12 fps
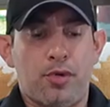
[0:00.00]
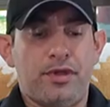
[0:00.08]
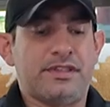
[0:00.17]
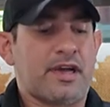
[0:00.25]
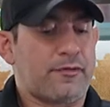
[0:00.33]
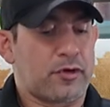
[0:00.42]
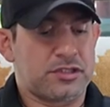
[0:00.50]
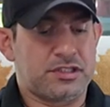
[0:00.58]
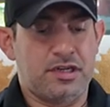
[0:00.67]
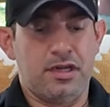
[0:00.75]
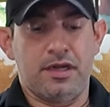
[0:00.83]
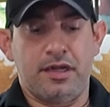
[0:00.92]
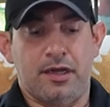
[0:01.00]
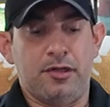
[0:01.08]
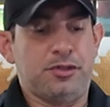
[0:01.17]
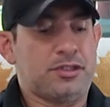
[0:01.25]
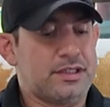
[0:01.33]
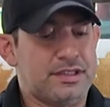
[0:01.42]
Promoting diversity
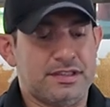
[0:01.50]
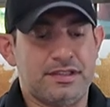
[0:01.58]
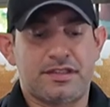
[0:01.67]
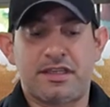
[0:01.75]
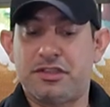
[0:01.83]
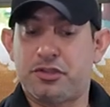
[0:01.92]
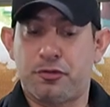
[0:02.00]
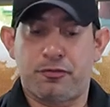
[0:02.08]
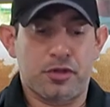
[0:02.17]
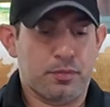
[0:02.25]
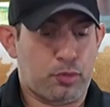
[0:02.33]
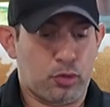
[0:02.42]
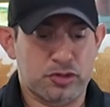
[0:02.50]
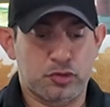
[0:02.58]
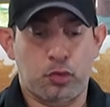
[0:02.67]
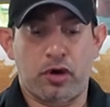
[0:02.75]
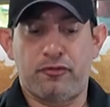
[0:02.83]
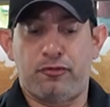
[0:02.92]
and inclusion is essential for the
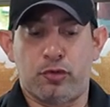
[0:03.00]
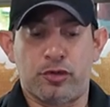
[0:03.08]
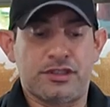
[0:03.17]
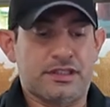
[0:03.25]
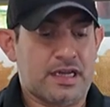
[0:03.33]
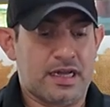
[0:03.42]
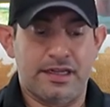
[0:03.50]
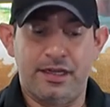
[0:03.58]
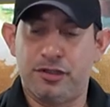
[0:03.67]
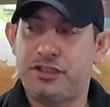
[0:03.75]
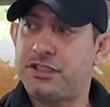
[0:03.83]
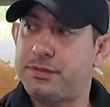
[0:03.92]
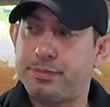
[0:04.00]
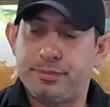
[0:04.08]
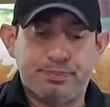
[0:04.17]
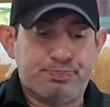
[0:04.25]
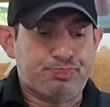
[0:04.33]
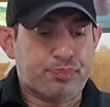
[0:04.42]
port's workforce and
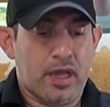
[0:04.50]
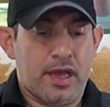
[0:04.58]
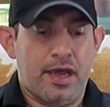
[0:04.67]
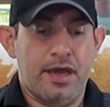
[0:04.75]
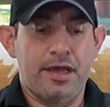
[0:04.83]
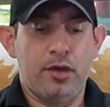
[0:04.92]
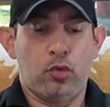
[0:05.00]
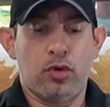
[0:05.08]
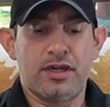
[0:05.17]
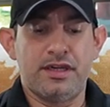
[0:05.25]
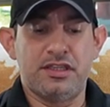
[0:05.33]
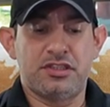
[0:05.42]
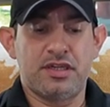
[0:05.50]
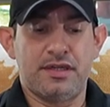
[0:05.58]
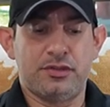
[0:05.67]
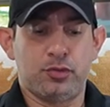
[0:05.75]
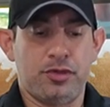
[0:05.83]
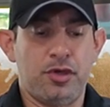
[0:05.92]
leadership. Eddie, what
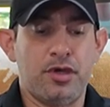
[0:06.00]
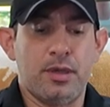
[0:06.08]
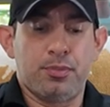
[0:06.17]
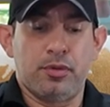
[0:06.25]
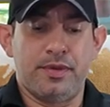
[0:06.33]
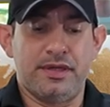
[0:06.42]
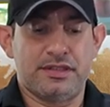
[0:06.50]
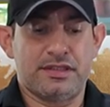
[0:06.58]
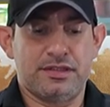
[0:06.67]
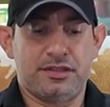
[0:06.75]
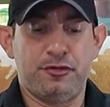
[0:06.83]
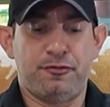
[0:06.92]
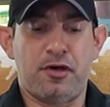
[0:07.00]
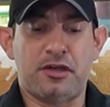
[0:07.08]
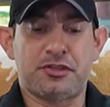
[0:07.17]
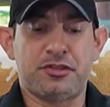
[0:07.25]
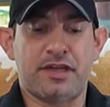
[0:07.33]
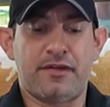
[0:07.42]
initiatives will you implement
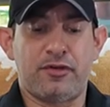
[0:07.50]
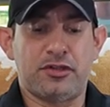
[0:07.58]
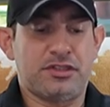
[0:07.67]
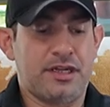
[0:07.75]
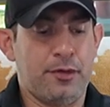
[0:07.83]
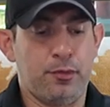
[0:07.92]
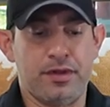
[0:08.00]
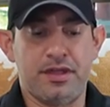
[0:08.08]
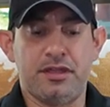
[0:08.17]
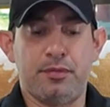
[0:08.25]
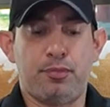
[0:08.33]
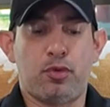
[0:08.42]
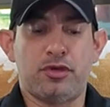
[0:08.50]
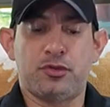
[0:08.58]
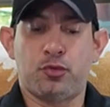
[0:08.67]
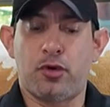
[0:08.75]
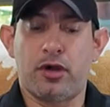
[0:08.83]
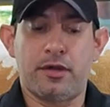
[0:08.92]
to foster diversity within the
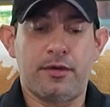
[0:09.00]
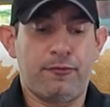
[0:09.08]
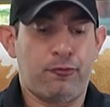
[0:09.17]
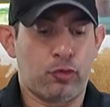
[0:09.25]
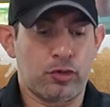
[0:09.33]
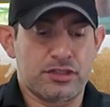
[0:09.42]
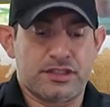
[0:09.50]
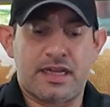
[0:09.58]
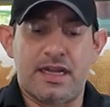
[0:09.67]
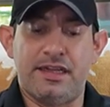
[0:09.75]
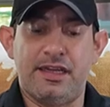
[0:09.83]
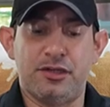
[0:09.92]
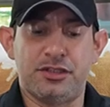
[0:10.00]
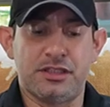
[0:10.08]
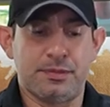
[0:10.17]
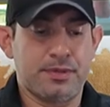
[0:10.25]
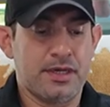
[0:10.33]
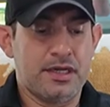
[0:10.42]
port's workforce and
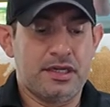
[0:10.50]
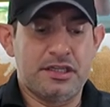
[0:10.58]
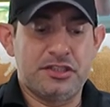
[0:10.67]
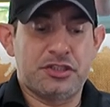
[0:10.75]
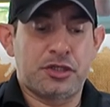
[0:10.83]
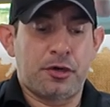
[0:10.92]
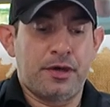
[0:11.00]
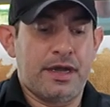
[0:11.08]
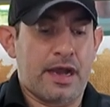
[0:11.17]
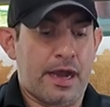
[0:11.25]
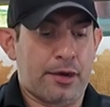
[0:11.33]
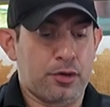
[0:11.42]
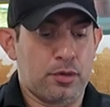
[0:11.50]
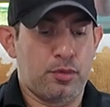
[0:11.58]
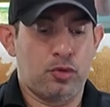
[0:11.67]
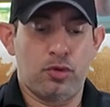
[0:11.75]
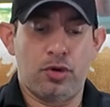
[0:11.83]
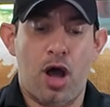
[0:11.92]
leadership? ensuring
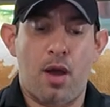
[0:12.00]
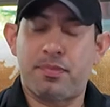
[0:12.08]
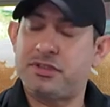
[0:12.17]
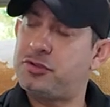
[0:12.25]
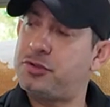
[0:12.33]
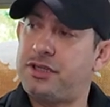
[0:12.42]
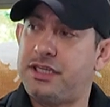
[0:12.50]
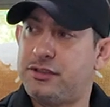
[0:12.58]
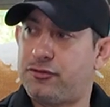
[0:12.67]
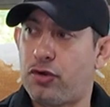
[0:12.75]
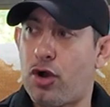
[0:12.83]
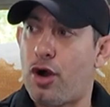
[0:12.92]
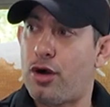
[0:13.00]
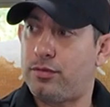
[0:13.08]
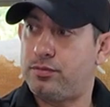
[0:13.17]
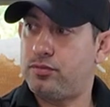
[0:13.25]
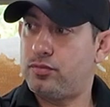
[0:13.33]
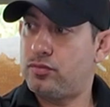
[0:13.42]
equitable opportunities for
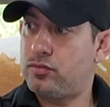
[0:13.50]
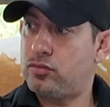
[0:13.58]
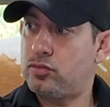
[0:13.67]
all?